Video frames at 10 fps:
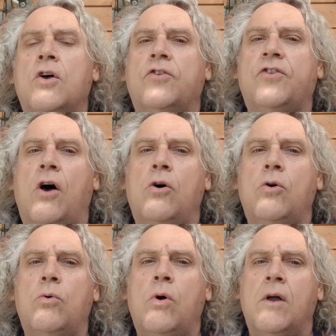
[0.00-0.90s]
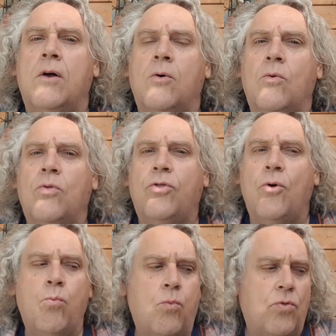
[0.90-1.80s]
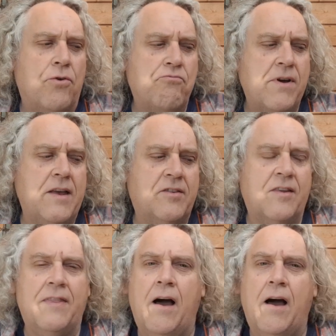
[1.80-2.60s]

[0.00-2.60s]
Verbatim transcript: So the the reason